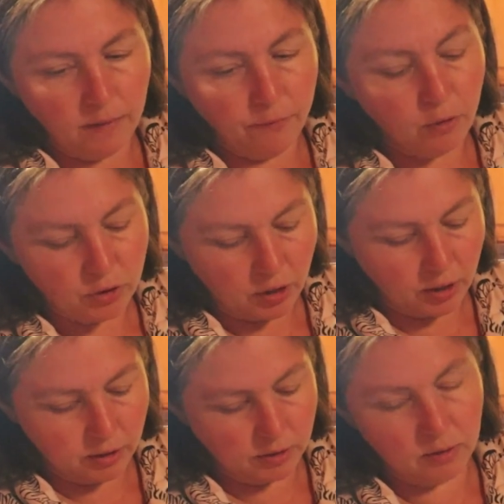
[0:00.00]
4
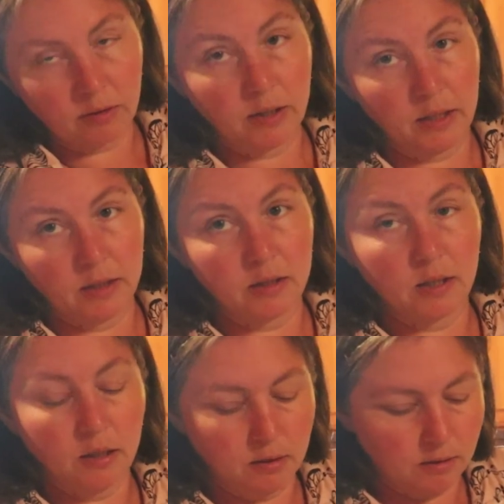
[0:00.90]
jars lids.
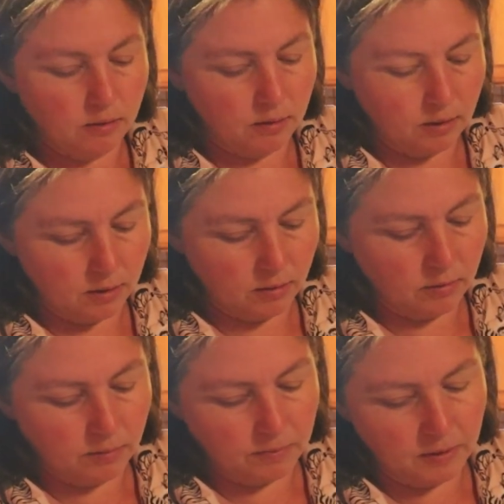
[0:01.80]
You know,
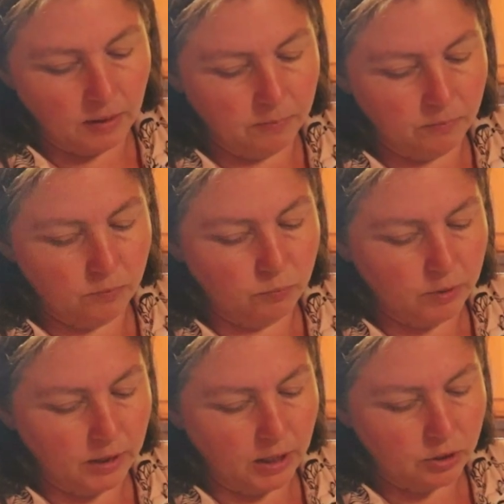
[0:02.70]
I'm
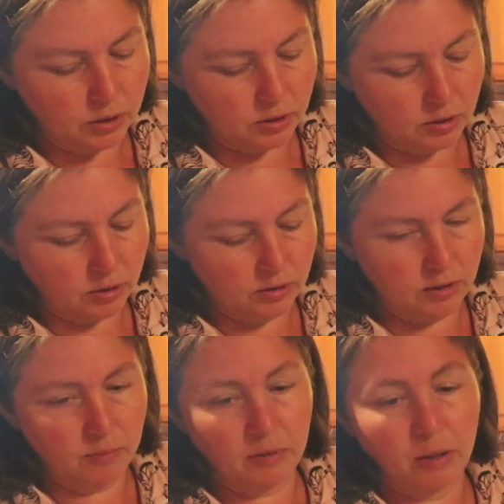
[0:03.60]
really anxious to start using
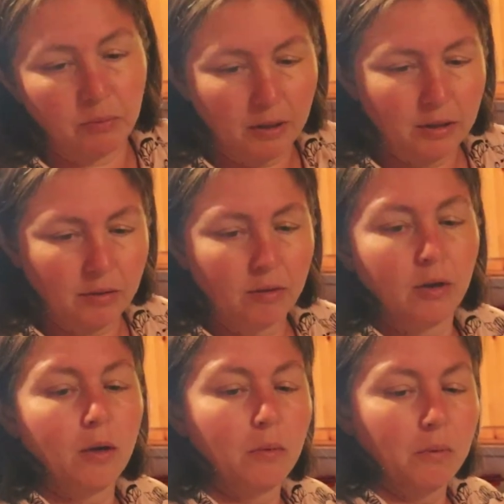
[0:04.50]
them, but I really
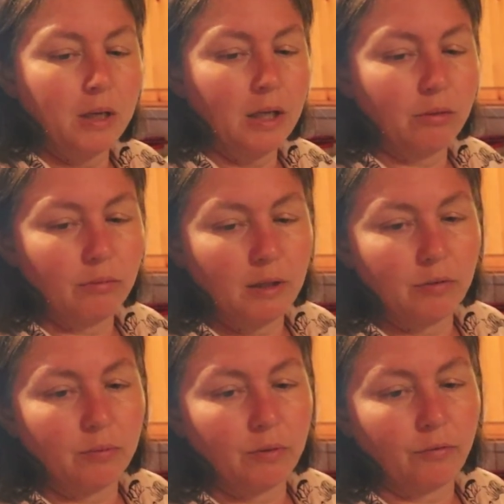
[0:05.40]
want to get through these
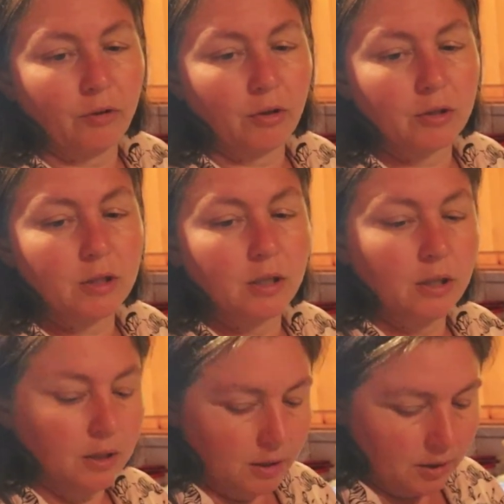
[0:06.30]
ones first.
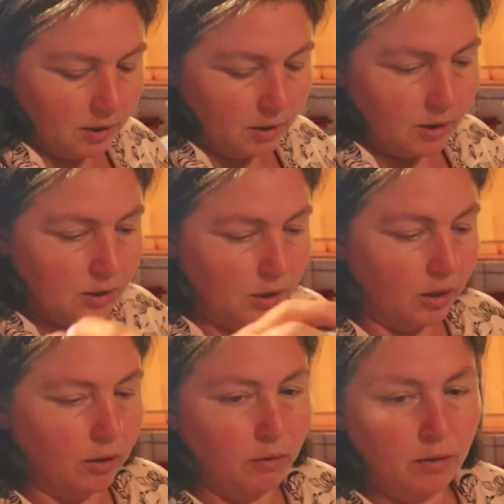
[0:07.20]

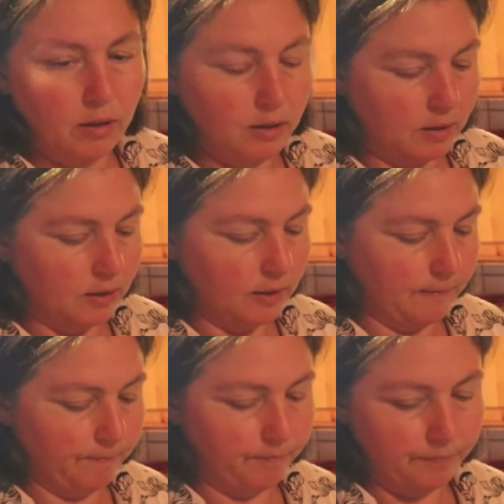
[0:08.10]
So,
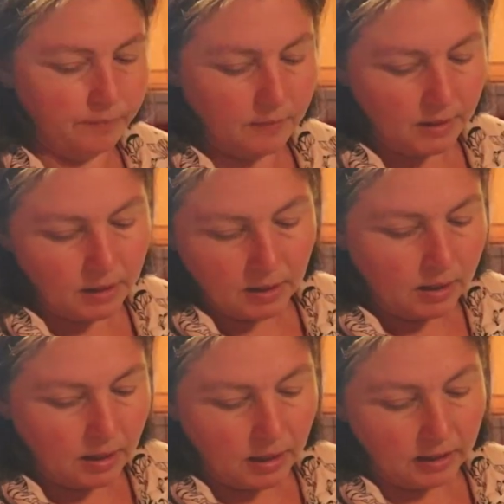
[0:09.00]
I
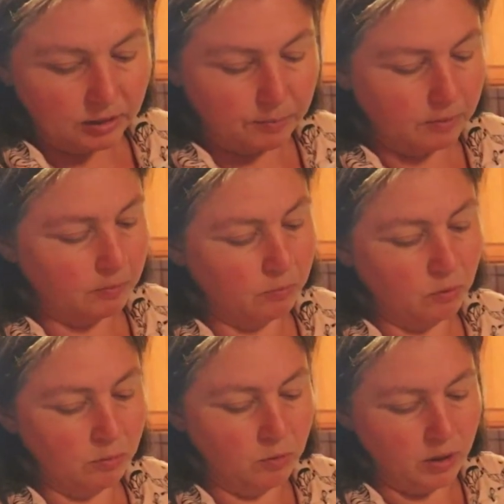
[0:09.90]
like to put them in
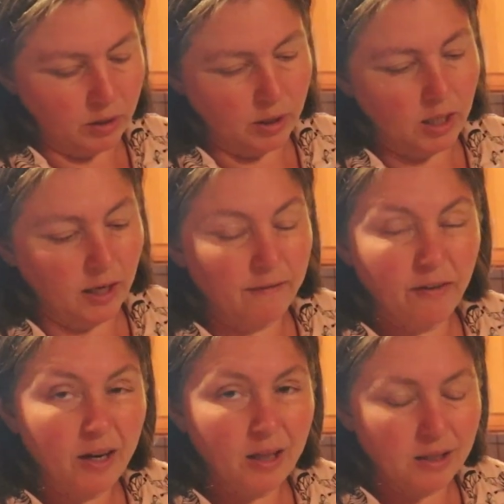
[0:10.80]
warm water, and I
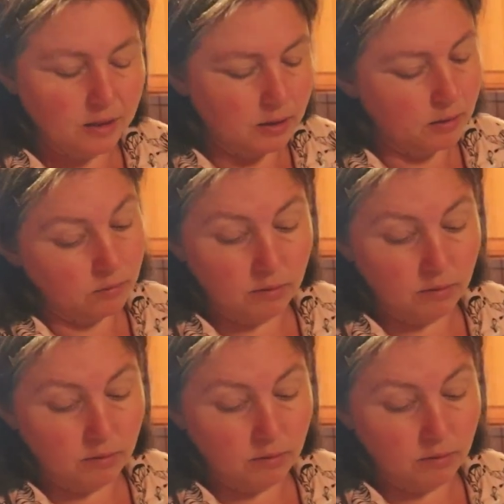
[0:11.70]
find that